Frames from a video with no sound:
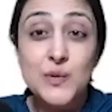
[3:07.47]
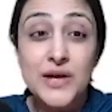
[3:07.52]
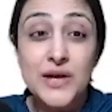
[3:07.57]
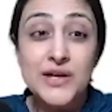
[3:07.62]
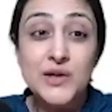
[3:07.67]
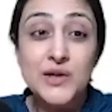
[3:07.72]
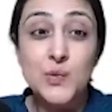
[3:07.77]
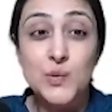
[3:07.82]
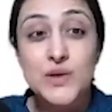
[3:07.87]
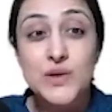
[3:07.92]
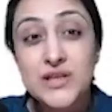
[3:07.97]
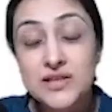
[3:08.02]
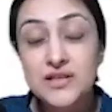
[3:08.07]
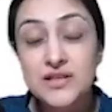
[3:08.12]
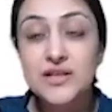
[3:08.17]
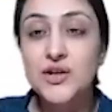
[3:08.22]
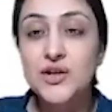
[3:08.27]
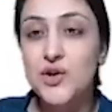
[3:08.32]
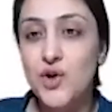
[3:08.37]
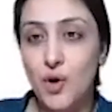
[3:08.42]
get with
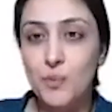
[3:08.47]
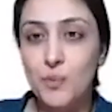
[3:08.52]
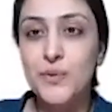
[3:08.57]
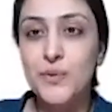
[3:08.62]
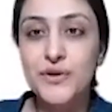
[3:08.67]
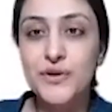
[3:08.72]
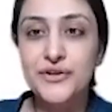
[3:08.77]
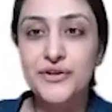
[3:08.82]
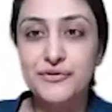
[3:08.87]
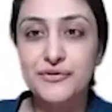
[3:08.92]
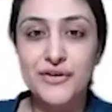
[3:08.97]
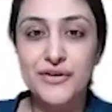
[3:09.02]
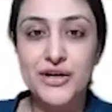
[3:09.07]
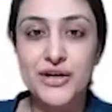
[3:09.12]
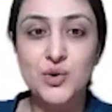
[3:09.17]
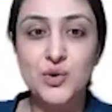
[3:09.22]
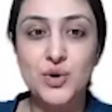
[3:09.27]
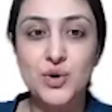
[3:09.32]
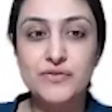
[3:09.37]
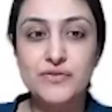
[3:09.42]
the doppler
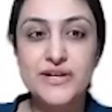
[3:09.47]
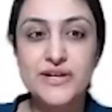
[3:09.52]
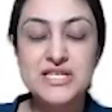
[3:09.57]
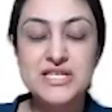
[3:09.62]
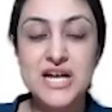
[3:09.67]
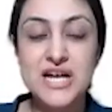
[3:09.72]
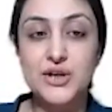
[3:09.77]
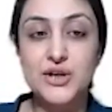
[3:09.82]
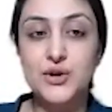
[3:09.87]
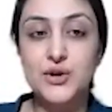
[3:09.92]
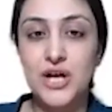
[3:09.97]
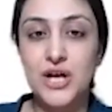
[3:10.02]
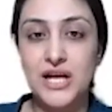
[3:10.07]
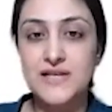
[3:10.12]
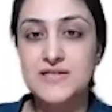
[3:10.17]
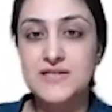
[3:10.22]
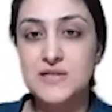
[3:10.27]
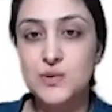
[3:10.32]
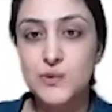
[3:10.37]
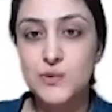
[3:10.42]
effect you always start your
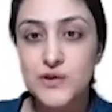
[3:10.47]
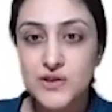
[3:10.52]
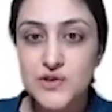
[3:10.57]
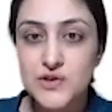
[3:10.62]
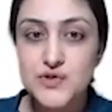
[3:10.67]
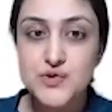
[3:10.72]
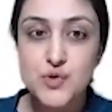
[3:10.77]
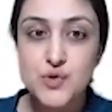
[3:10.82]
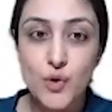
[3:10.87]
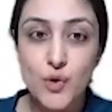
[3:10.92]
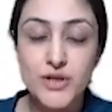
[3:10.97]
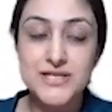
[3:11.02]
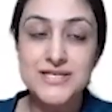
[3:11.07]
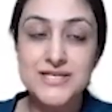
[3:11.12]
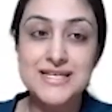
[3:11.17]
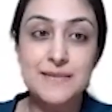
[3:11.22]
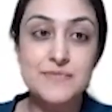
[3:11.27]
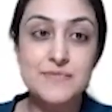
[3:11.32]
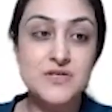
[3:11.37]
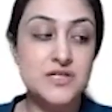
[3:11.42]
answer with this
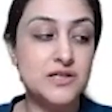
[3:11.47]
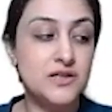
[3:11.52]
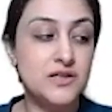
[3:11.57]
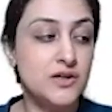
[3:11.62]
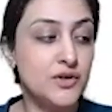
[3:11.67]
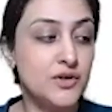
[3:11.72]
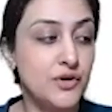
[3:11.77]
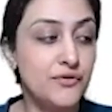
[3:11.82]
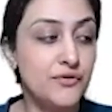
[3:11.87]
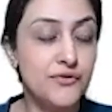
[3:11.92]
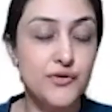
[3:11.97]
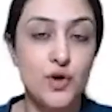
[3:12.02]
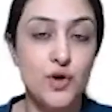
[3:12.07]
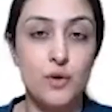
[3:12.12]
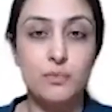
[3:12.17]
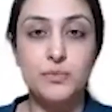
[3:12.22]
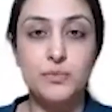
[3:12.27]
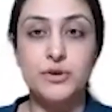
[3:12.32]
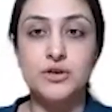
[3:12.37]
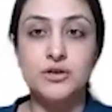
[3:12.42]
concept here of
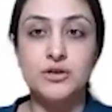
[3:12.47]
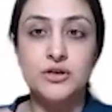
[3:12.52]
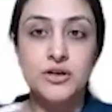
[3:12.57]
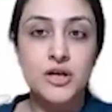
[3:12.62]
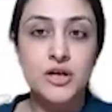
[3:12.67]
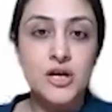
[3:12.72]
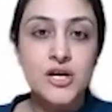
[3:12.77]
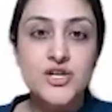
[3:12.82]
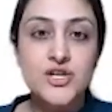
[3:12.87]
doppler